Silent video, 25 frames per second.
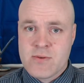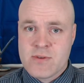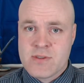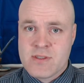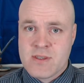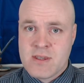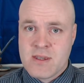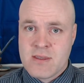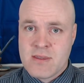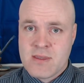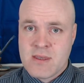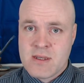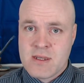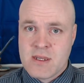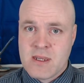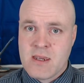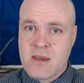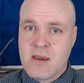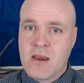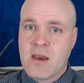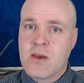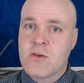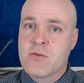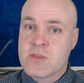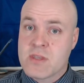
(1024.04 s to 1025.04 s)
saying that,
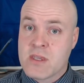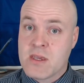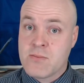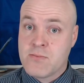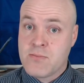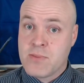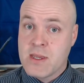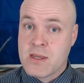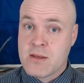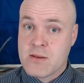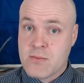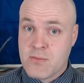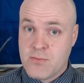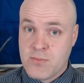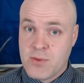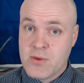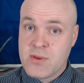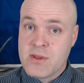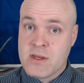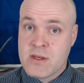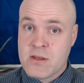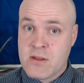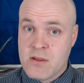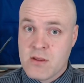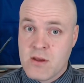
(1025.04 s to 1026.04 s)
yeah, I was getting
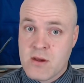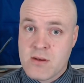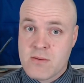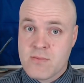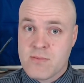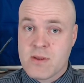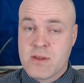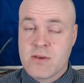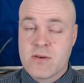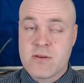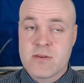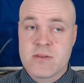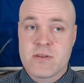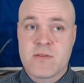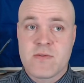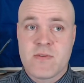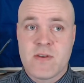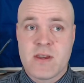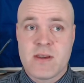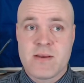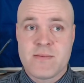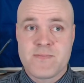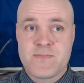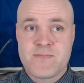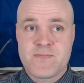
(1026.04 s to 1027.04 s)
bullied a lot because of
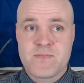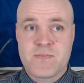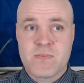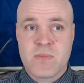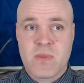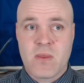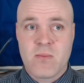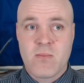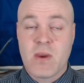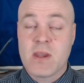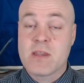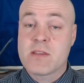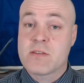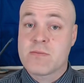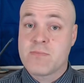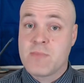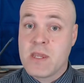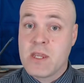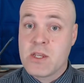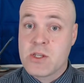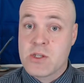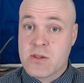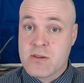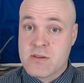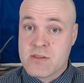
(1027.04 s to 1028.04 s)
my
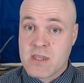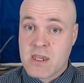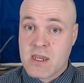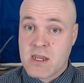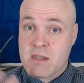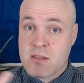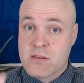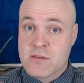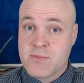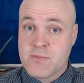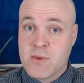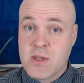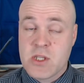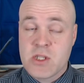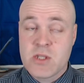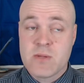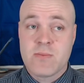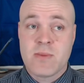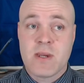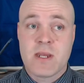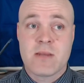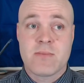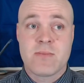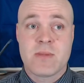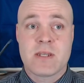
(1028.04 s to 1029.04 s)
speech, because I had a speech
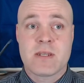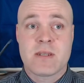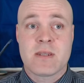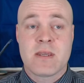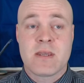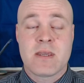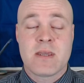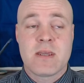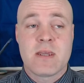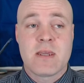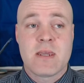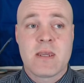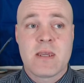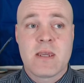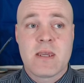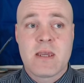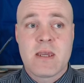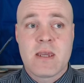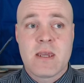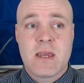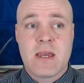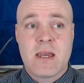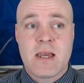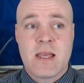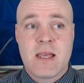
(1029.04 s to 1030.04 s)
impediment,
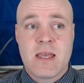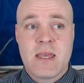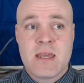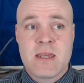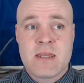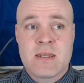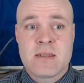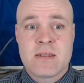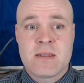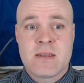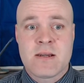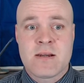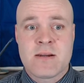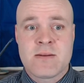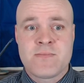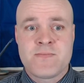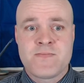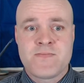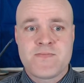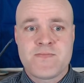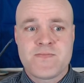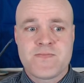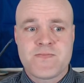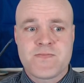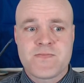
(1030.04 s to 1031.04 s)

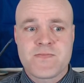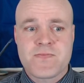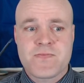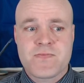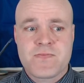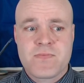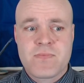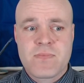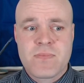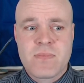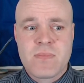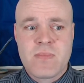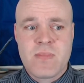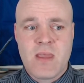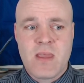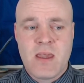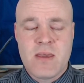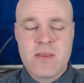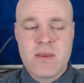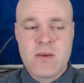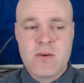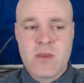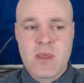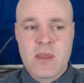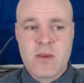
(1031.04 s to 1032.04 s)
and
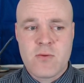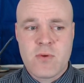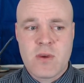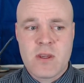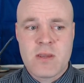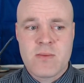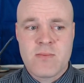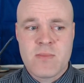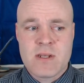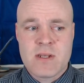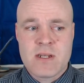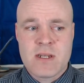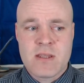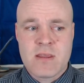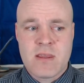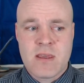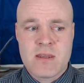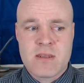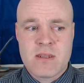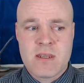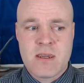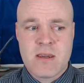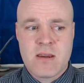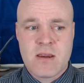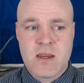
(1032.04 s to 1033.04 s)
they were like recommending
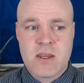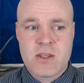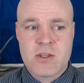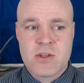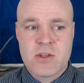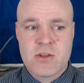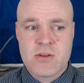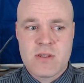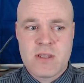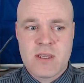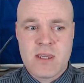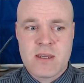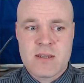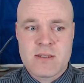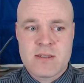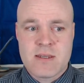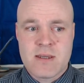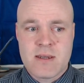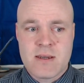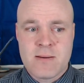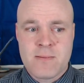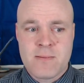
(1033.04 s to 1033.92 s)
that, yeah, I should get